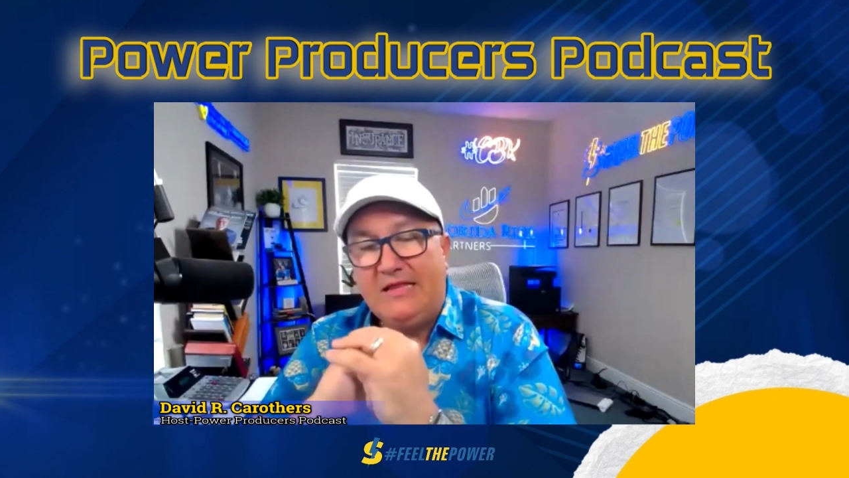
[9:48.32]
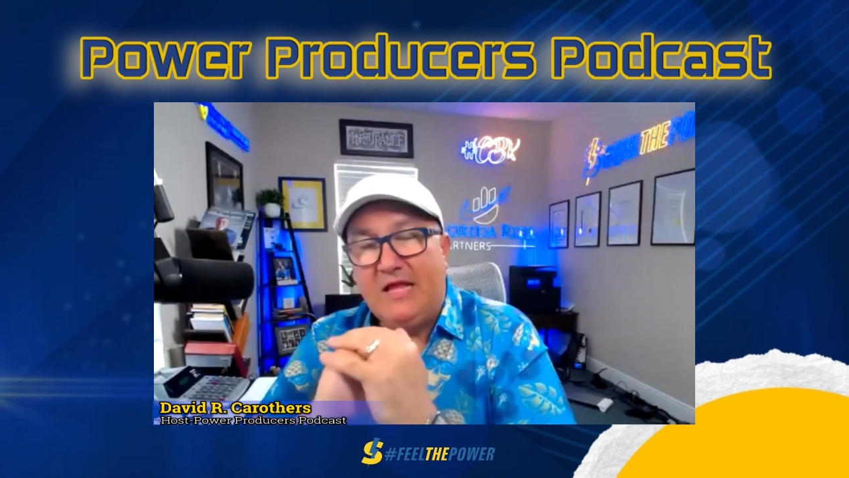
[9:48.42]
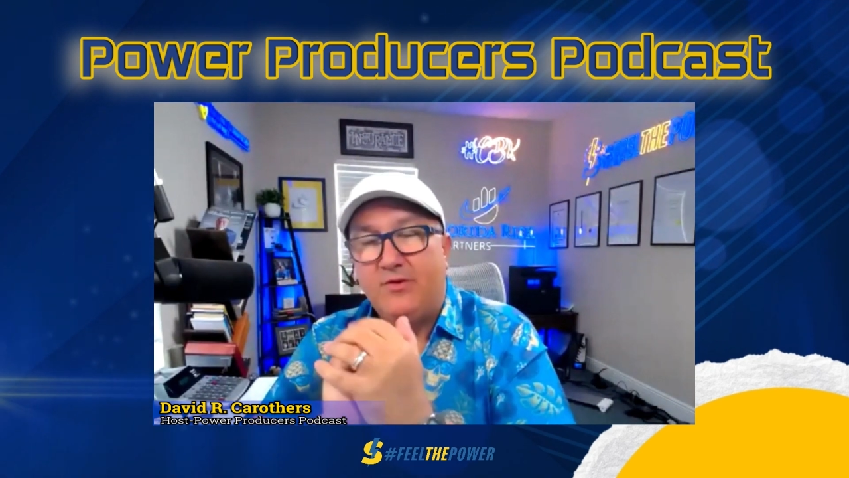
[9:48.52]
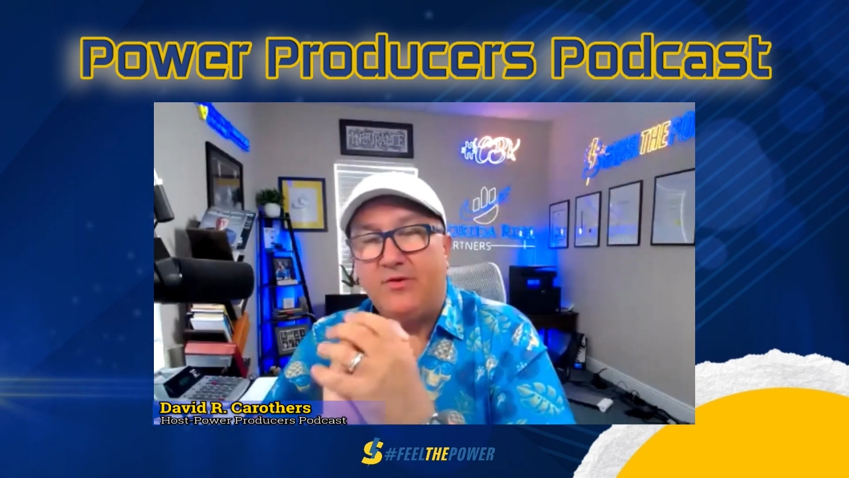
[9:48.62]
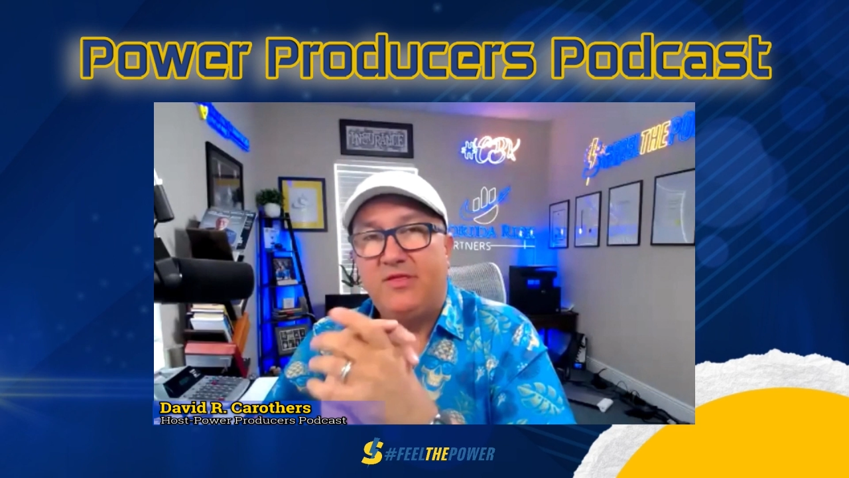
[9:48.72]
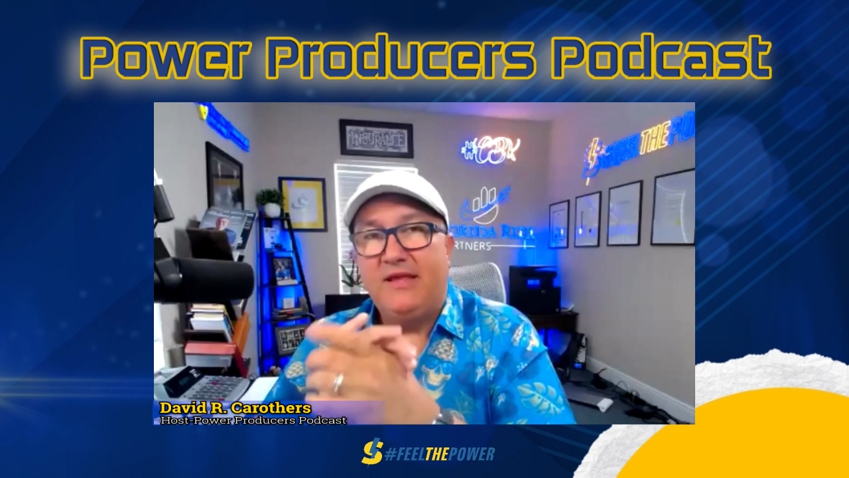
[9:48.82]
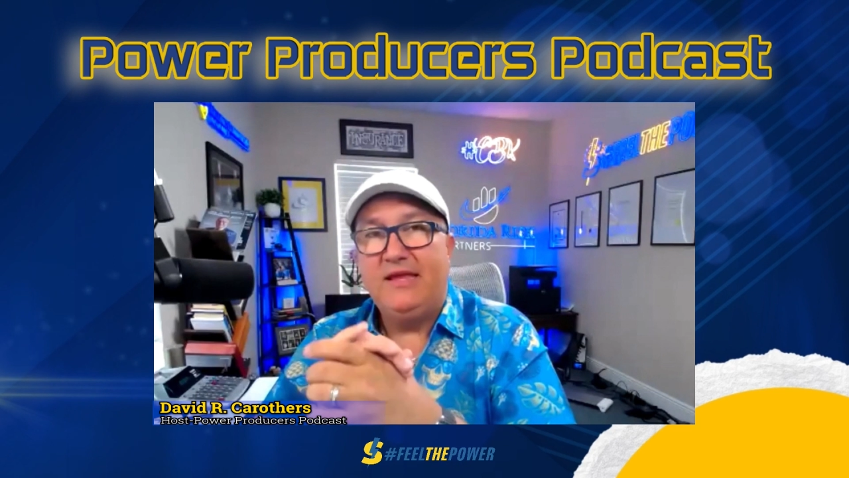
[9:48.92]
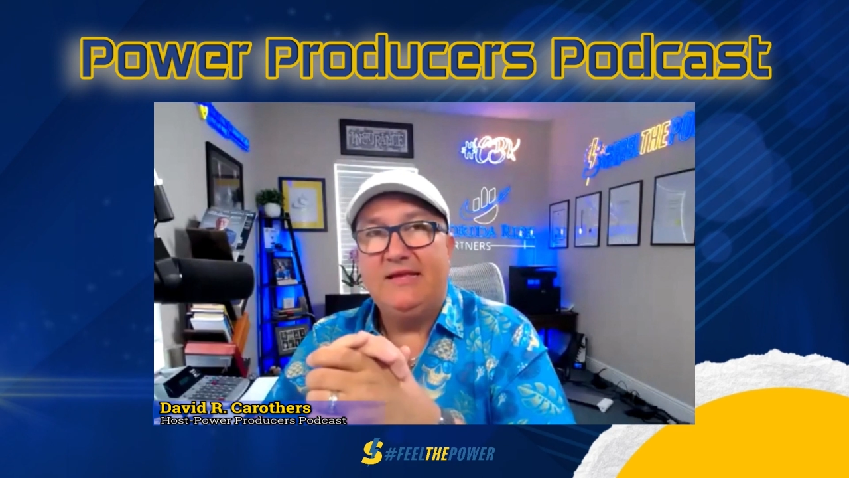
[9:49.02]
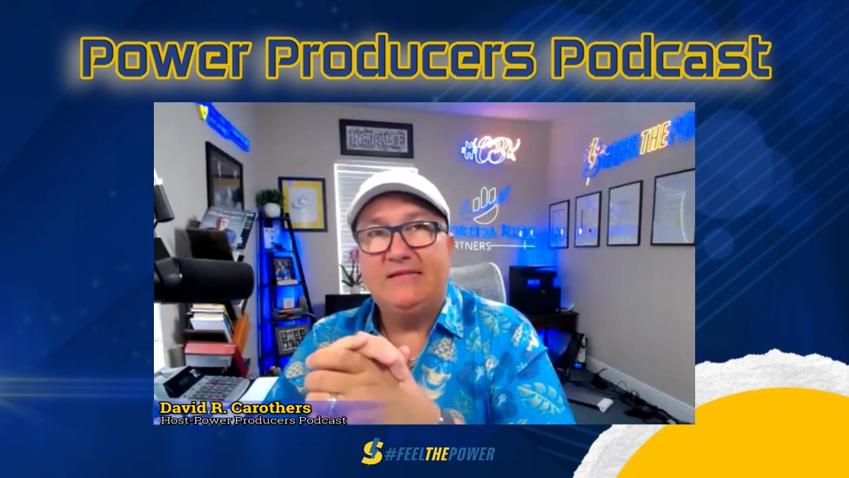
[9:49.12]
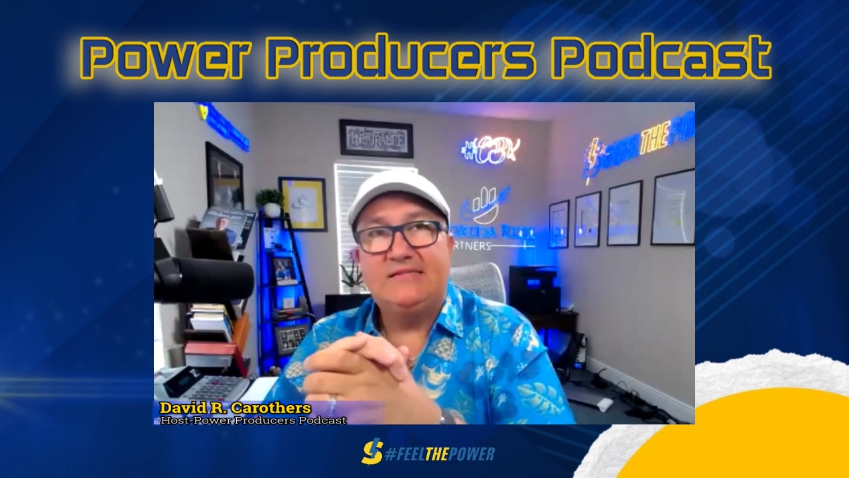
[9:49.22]
The other thing
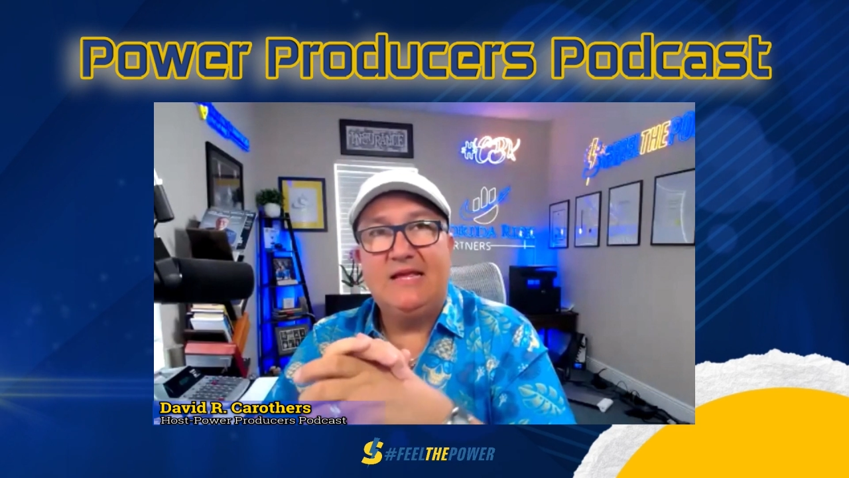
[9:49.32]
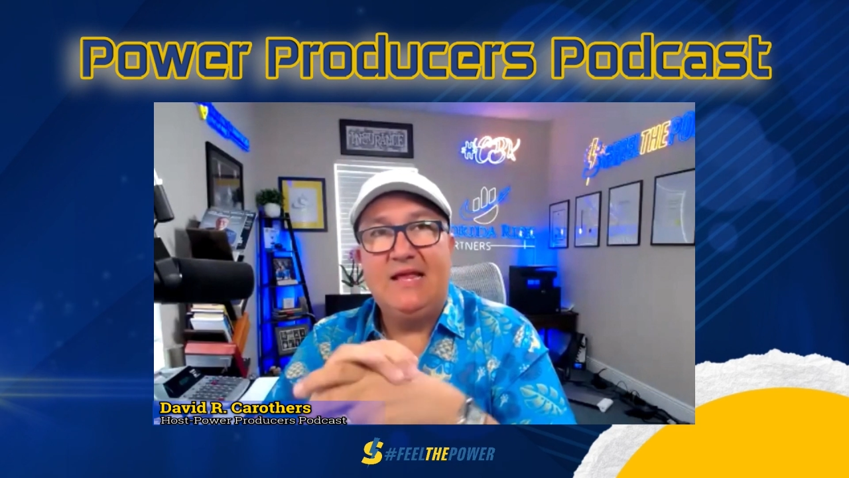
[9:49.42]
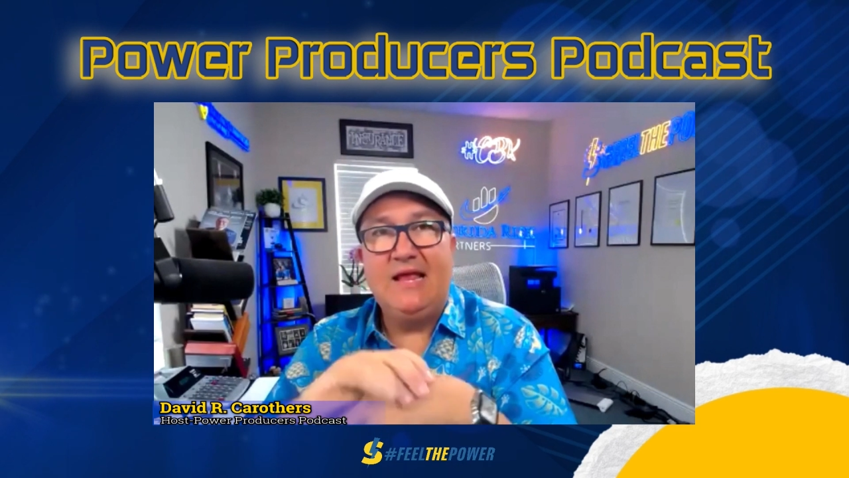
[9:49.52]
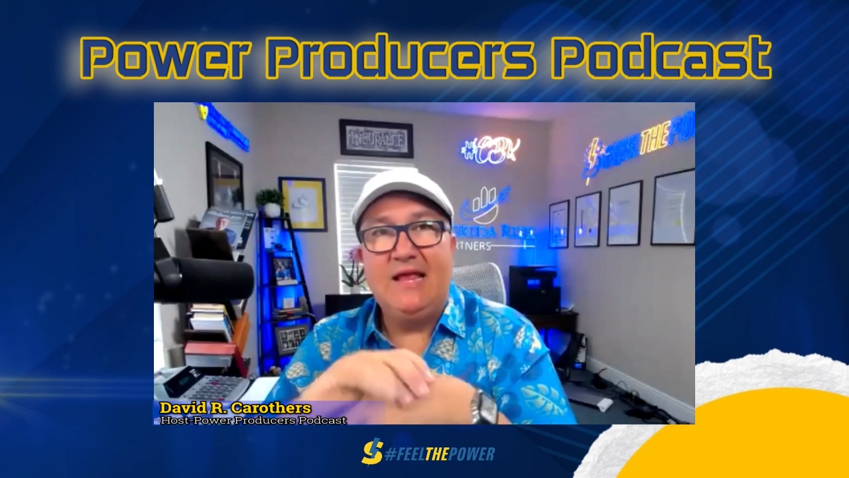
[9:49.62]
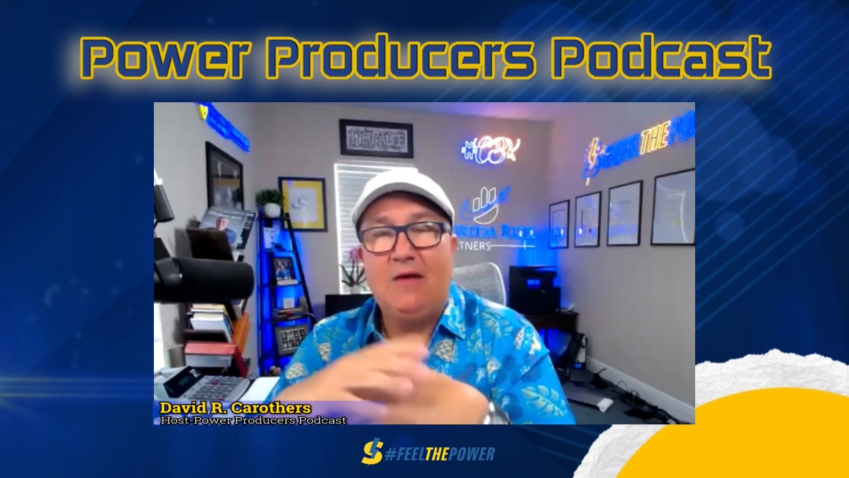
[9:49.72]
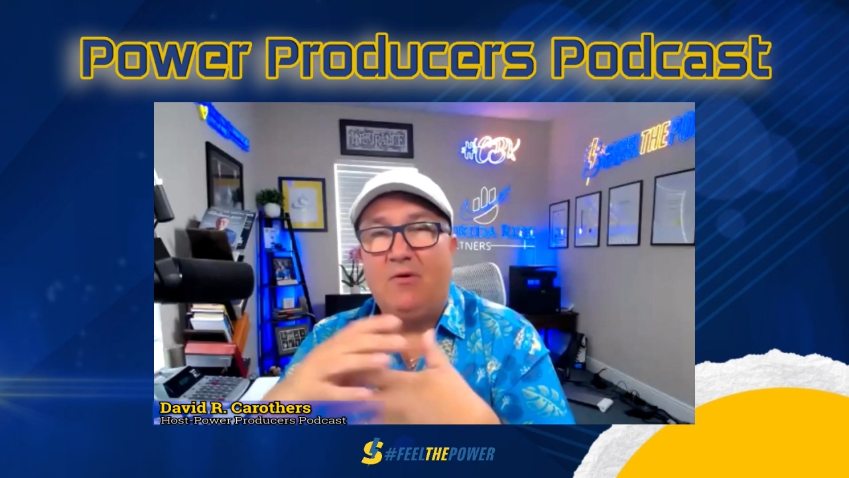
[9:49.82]
is, and I